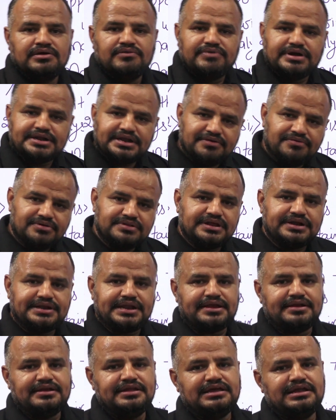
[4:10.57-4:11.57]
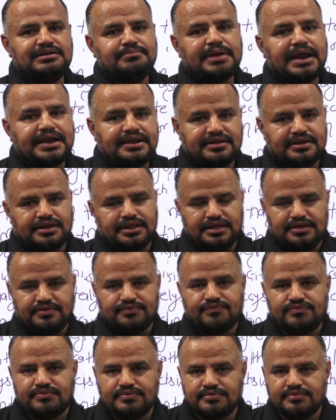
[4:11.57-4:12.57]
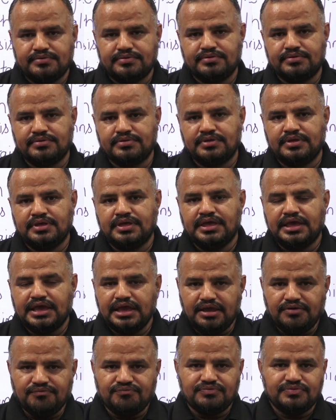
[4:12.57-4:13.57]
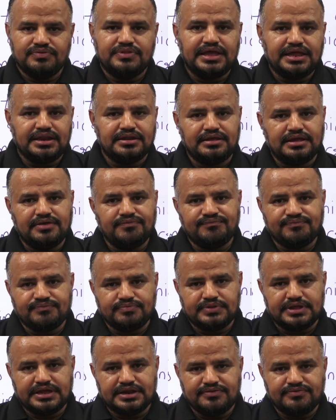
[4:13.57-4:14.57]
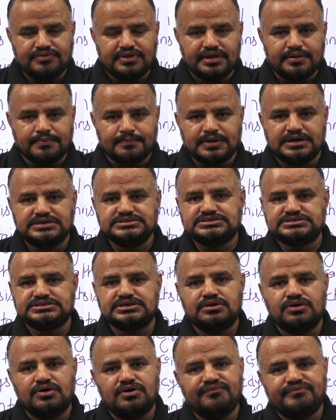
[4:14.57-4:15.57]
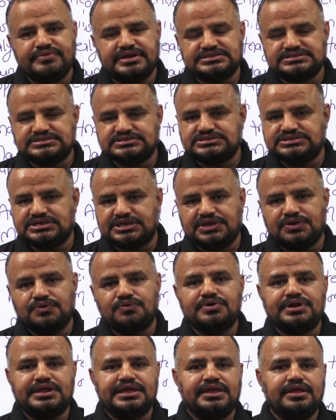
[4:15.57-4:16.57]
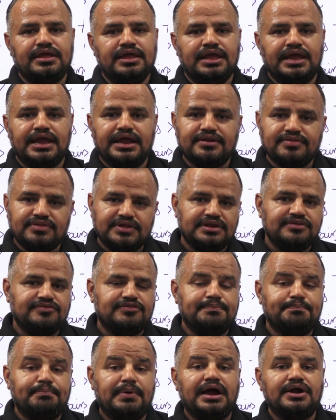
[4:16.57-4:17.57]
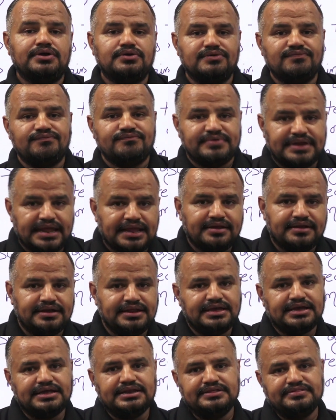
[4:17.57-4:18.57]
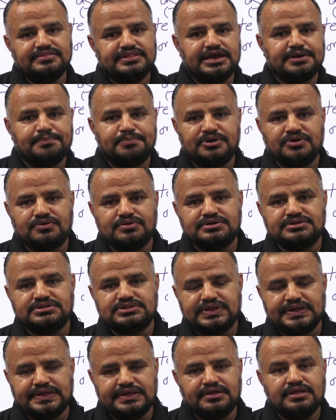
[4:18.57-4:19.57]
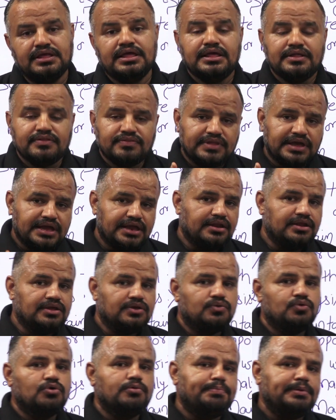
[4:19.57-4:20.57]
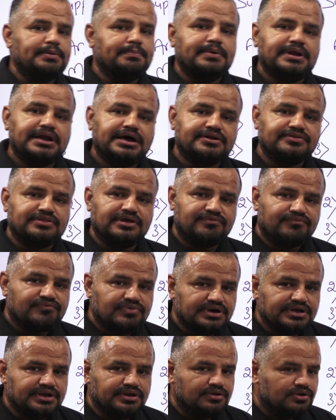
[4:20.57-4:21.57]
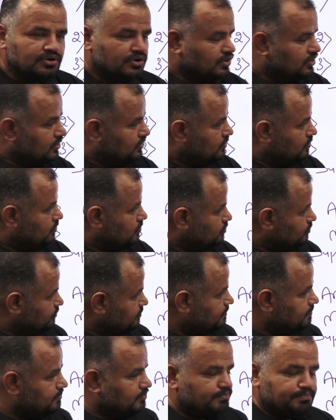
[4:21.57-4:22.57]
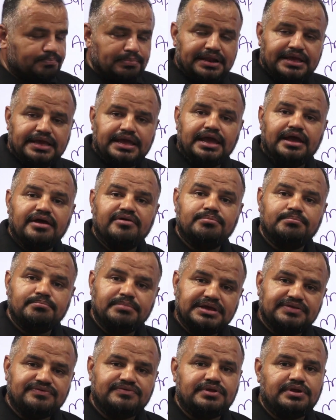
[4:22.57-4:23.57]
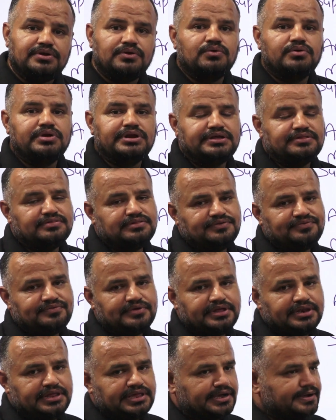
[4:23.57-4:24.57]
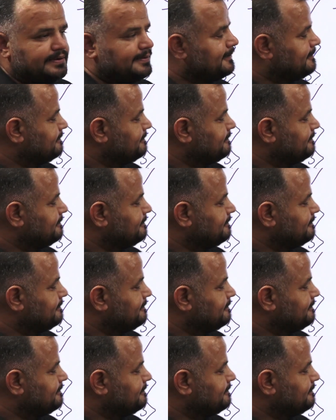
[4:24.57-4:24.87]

whatever the technical matter is if there if there is a concern of national security and there is a part of technical in that particular thing then you people are the one who play a major role in this area